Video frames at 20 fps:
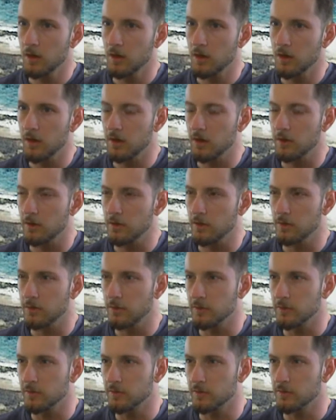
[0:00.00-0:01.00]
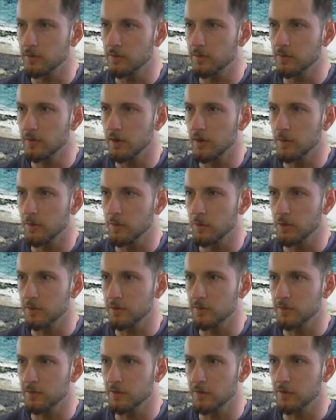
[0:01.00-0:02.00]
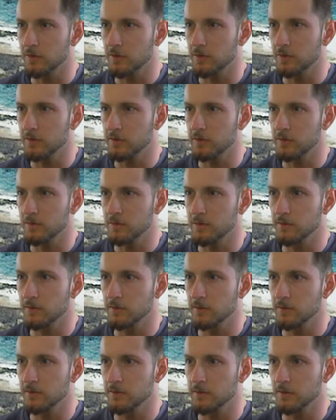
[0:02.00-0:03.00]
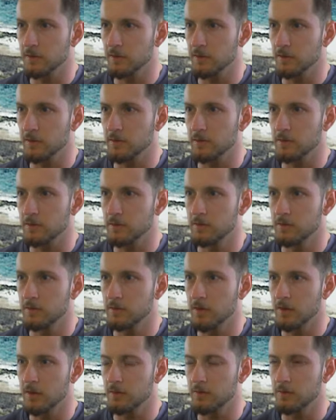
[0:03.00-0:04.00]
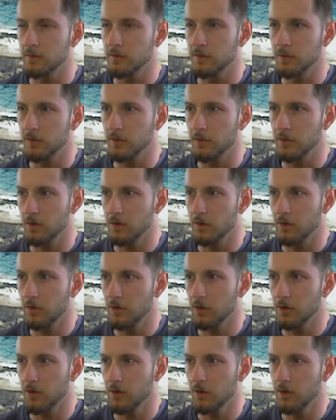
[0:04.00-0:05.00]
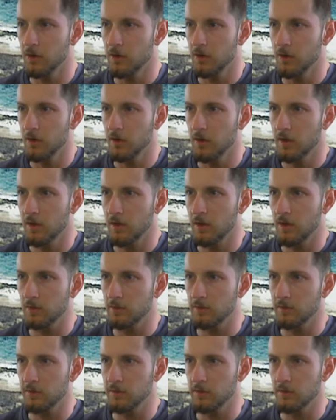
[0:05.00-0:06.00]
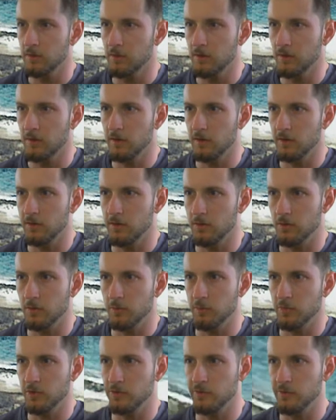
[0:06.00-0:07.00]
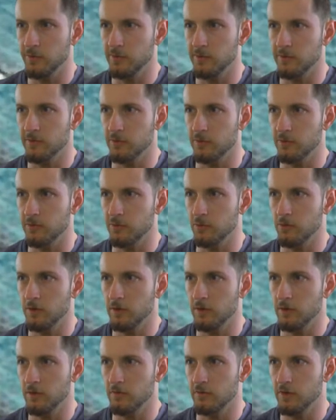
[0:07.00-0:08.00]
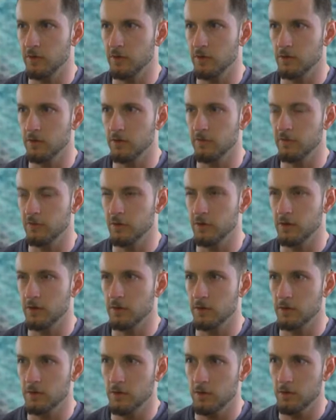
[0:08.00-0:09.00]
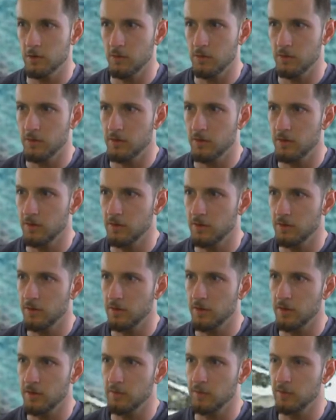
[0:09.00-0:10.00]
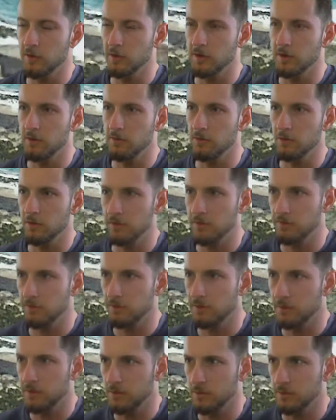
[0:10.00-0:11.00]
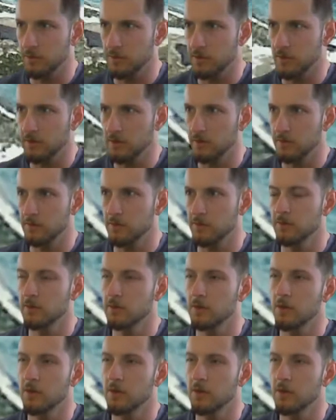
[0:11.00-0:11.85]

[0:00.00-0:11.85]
I don't know, these cut marks that extended out to here, out to here, and either it built up some debris over here and over here, or I mean, I can't really even tell what that is.